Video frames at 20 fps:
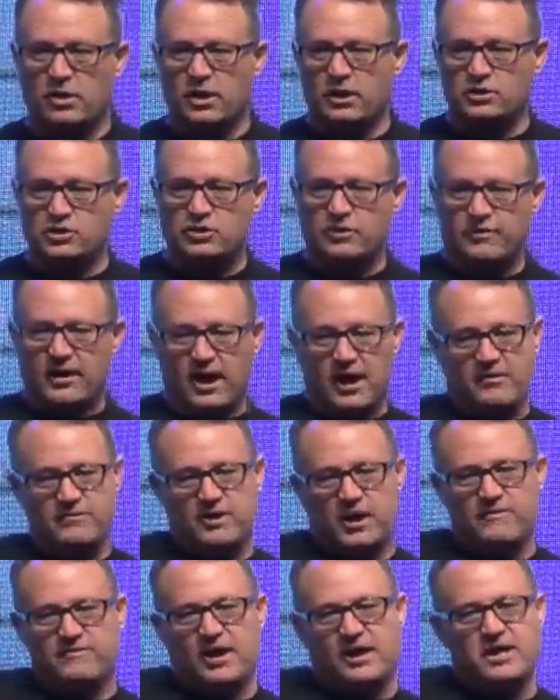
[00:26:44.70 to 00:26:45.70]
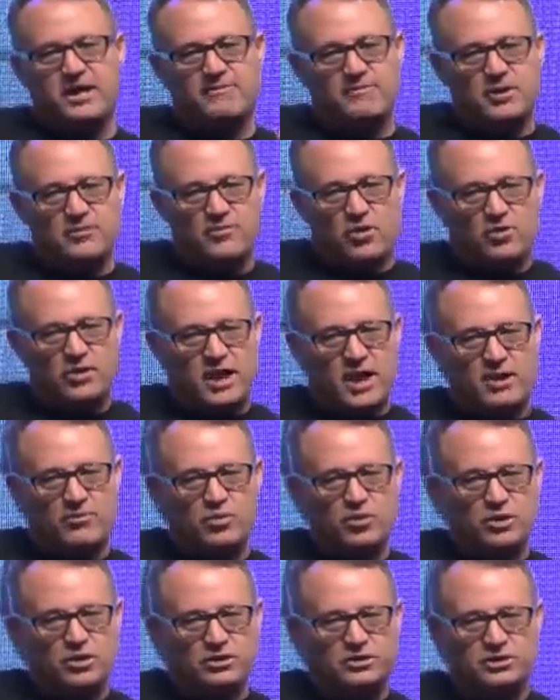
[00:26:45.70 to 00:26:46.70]
So if I give them the vocab
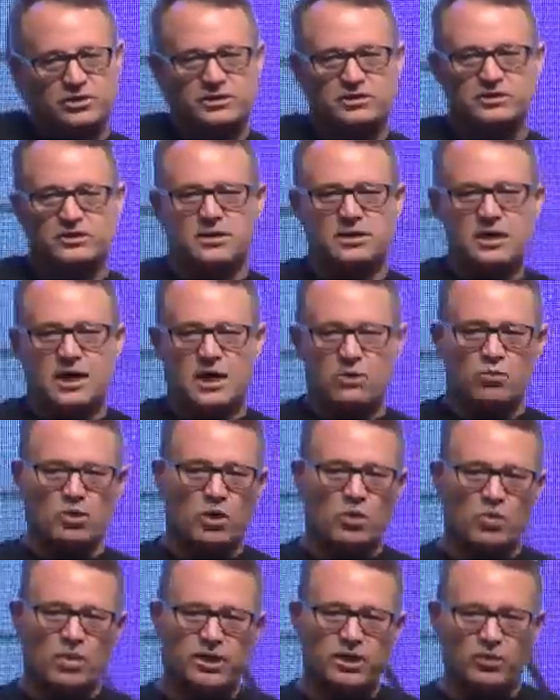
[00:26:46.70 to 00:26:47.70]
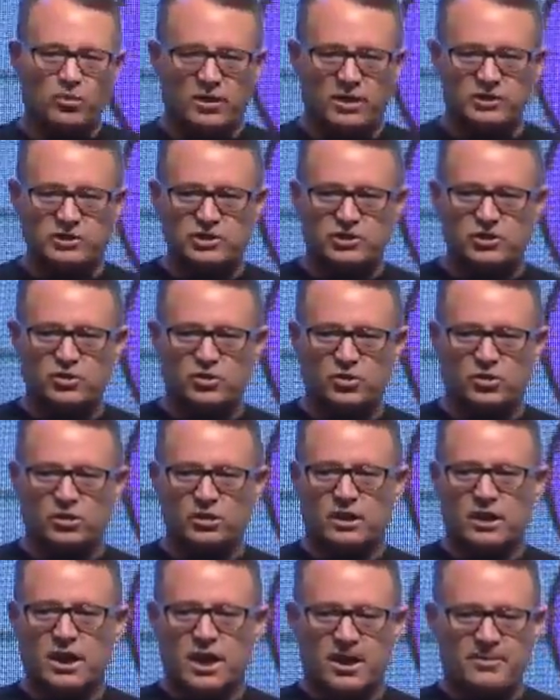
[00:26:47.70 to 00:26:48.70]
words and we're a one-to-one
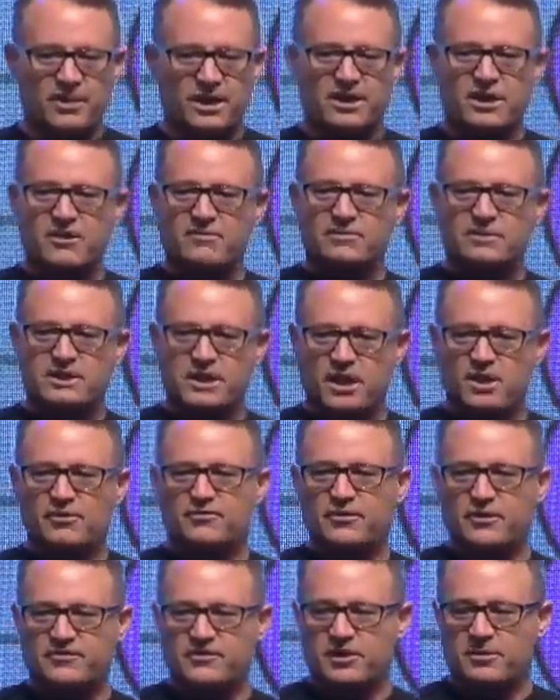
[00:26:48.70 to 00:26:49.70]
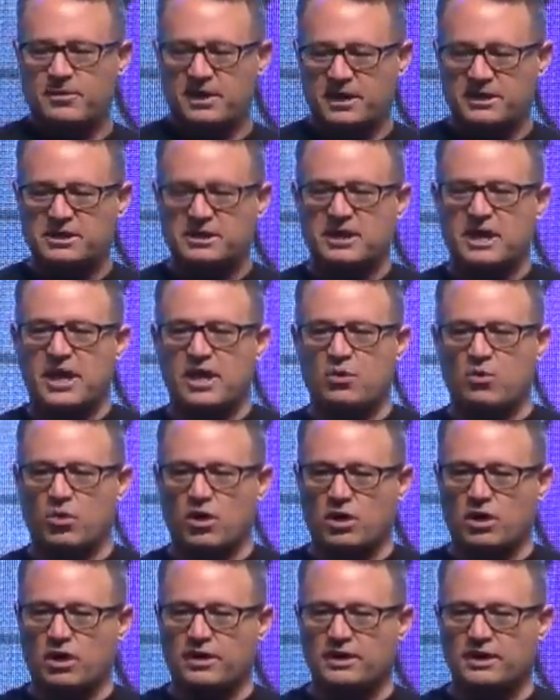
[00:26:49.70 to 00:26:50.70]
school, I might give them 10 or 15 minutes a day to
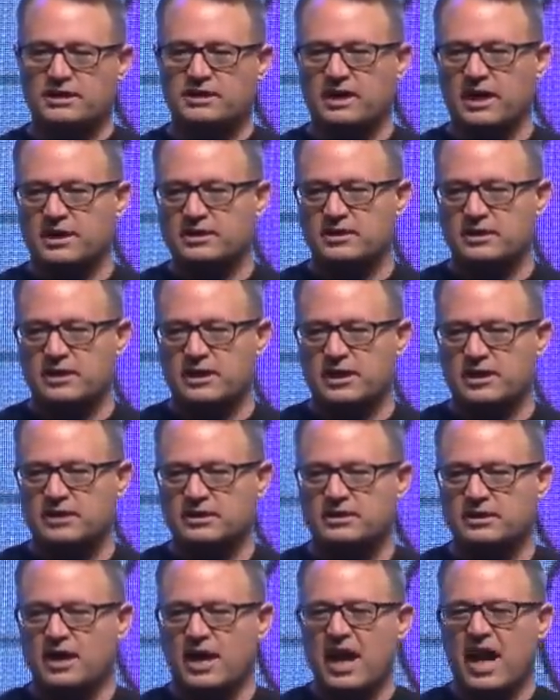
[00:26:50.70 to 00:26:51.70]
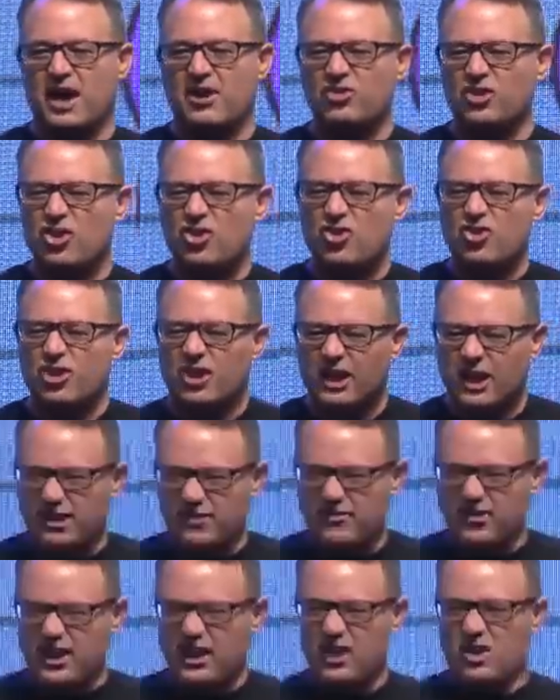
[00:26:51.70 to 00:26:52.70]
work on these kinds of things. I don't think you can
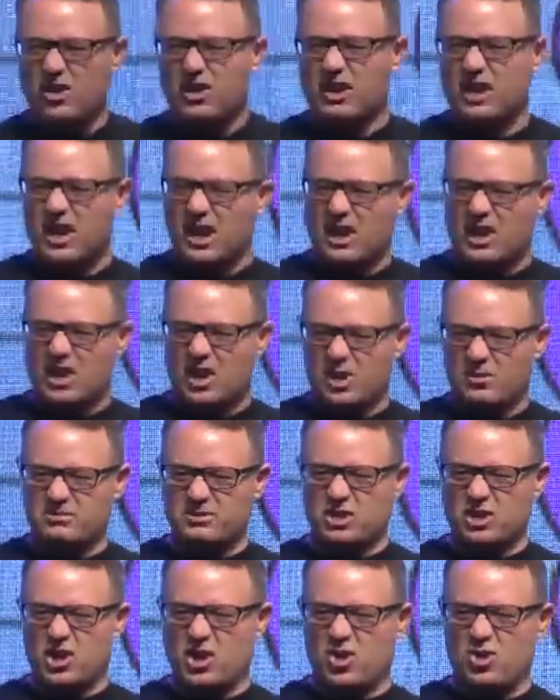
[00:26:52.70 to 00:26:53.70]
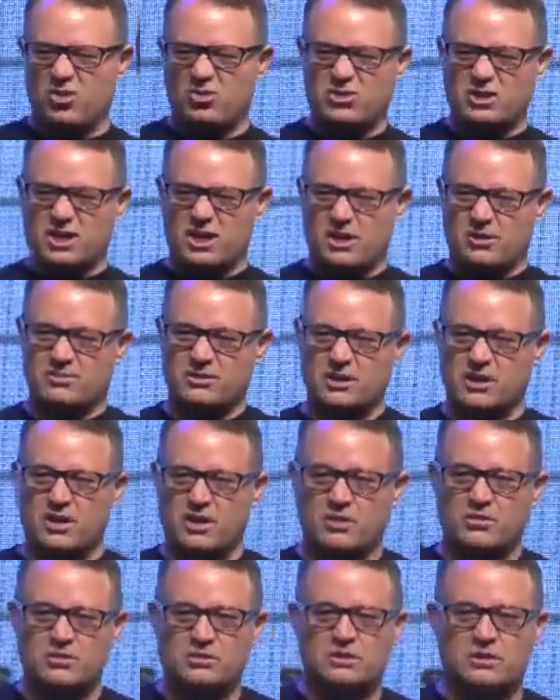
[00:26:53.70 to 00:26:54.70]
live there. It kind of comes and goes and comes and
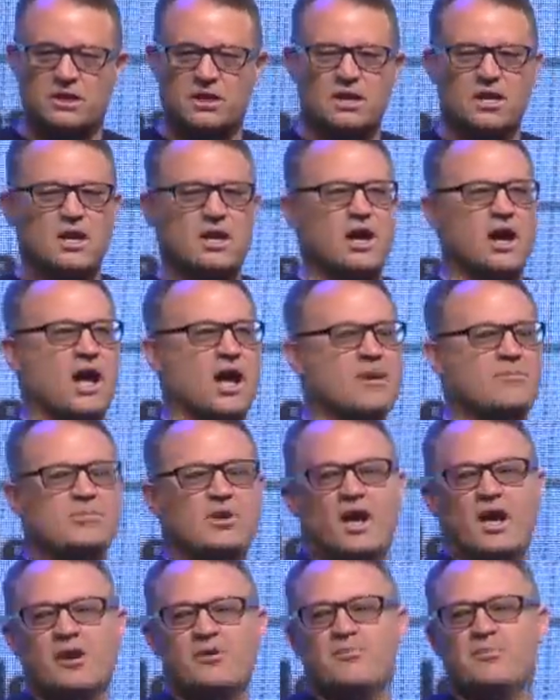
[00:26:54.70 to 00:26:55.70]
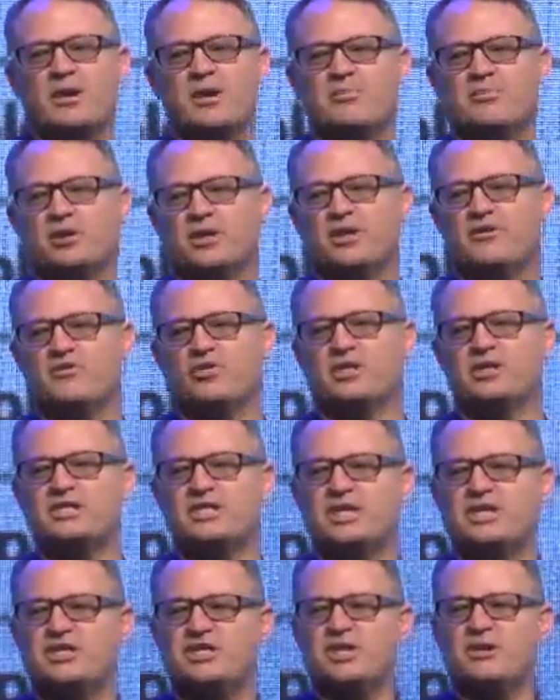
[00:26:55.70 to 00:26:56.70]
goes. I'm not a big believer in
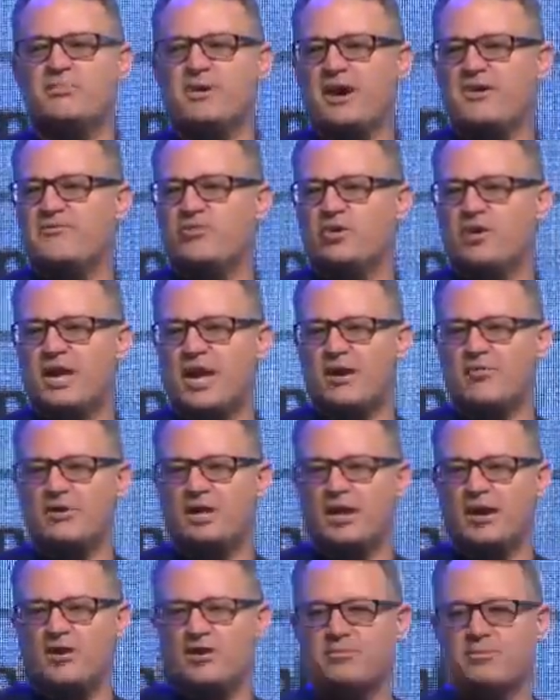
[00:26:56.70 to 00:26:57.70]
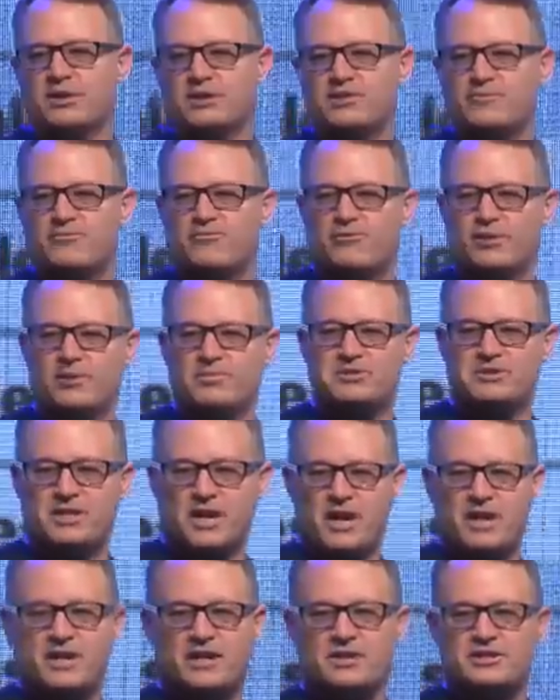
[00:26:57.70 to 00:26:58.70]
teaching by vocabulary, but the flip
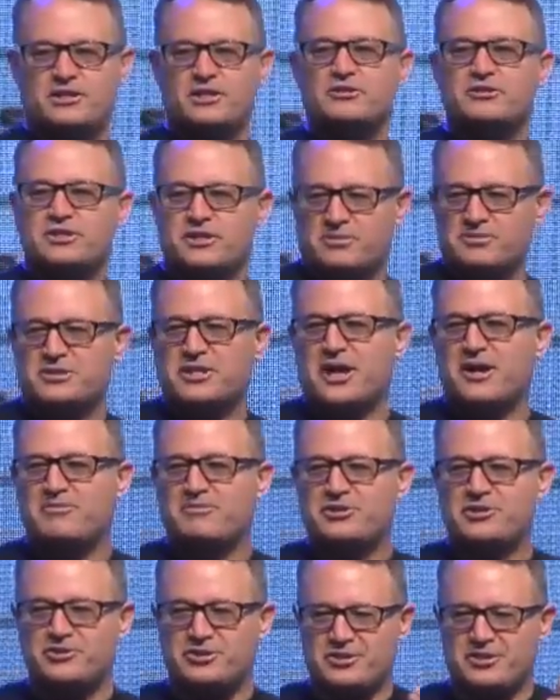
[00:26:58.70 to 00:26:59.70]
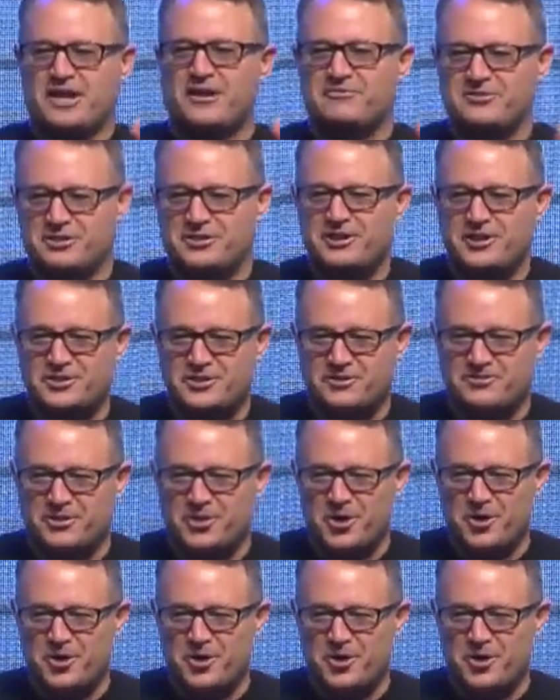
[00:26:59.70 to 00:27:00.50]
side is there's sometimes you just have to teach them the